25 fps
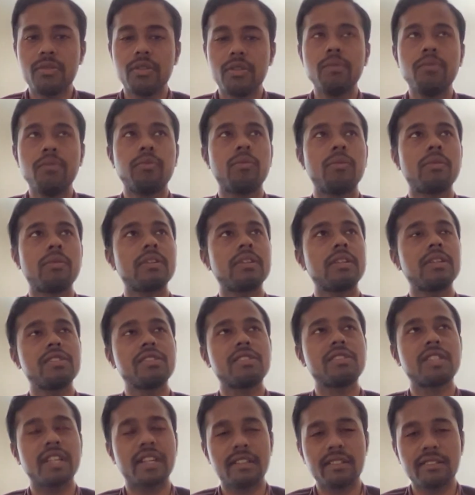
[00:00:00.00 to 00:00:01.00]
of the
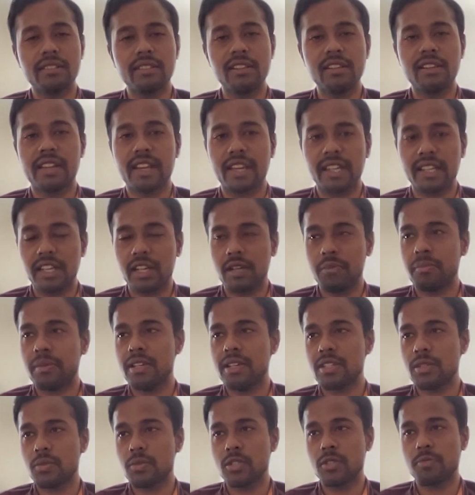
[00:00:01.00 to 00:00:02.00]
general career
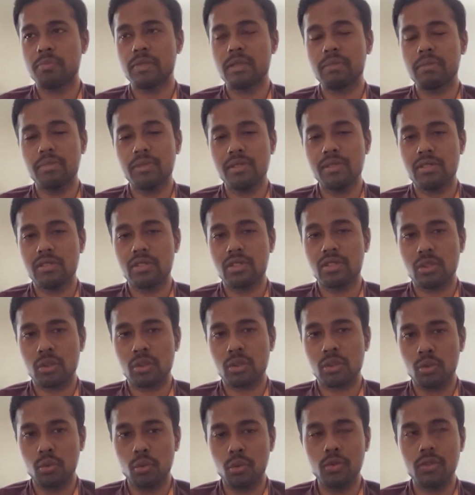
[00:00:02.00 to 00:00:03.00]
paths which people
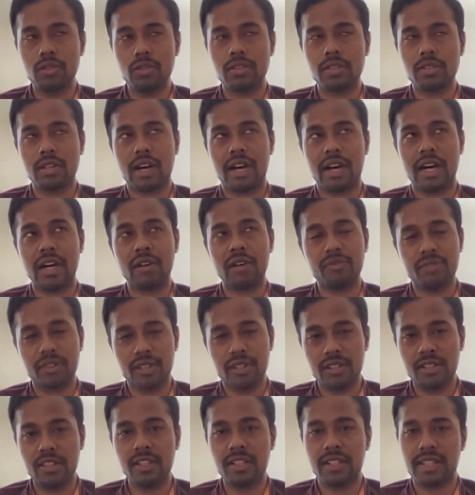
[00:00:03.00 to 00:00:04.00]
choose
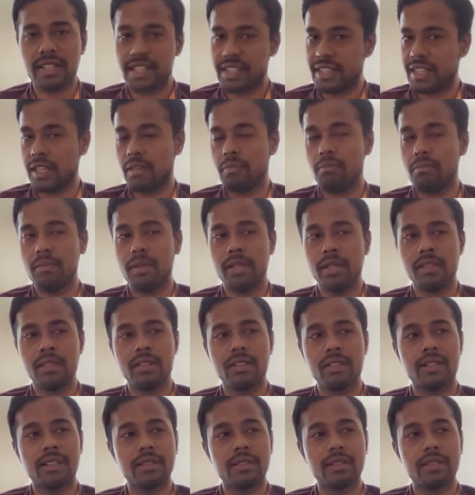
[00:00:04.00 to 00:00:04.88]
after the tech MBA,